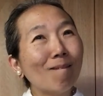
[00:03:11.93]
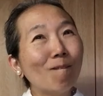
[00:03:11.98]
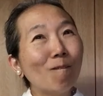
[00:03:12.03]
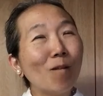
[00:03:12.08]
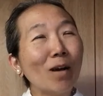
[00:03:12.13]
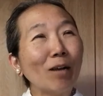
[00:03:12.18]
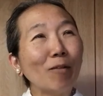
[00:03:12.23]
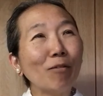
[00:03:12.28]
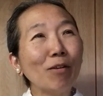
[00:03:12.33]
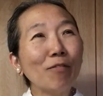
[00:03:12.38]

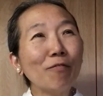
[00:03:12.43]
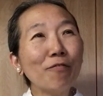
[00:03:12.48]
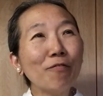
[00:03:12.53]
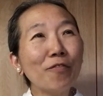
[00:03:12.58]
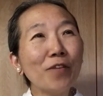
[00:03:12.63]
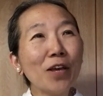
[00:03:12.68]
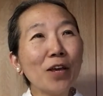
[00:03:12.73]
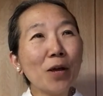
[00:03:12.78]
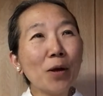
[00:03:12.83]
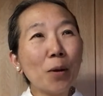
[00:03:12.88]
when we
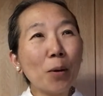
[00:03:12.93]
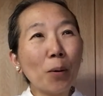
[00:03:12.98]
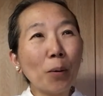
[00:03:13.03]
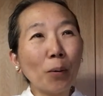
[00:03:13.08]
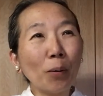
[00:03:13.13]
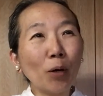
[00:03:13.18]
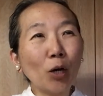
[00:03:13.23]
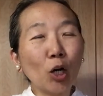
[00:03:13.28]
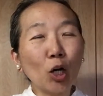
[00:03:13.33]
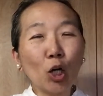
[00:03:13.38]

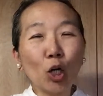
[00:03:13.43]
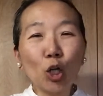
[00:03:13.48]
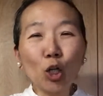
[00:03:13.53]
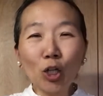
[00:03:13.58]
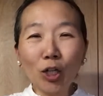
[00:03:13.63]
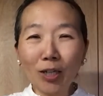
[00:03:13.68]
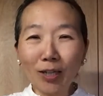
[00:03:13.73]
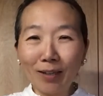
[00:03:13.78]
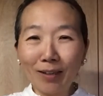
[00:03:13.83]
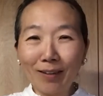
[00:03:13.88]
feel
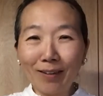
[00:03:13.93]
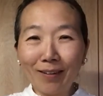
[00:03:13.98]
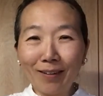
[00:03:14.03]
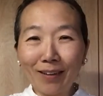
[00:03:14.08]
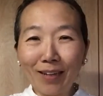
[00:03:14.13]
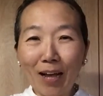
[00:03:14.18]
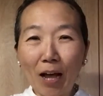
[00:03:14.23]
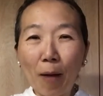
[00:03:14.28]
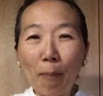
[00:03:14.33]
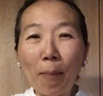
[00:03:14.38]
good
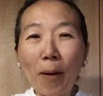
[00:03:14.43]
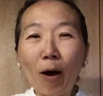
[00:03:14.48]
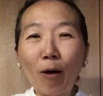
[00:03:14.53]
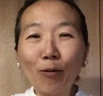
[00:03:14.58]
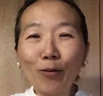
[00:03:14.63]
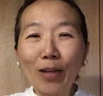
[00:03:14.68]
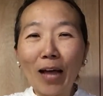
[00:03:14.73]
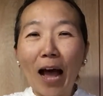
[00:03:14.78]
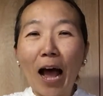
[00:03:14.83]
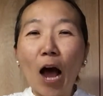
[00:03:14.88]

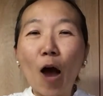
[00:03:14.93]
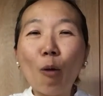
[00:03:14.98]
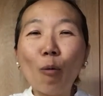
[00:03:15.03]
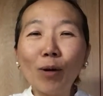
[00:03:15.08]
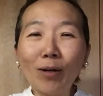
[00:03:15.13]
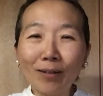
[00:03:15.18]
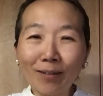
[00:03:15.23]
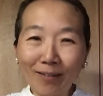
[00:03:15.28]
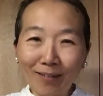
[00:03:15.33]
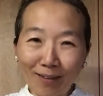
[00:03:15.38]
about
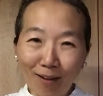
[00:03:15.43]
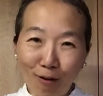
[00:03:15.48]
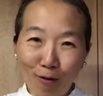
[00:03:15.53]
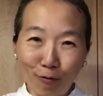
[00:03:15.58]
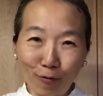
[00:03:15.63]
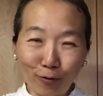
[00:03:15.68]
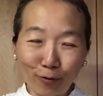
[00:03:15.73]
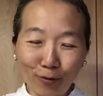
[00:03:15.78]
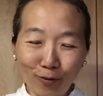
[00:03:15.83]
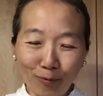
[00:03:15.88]

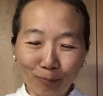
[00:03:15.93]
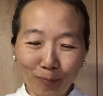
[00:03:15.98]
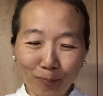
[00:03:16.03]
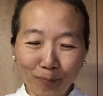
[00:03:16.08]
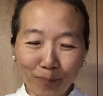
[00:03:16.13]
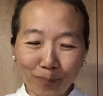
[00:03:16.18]
ourselves,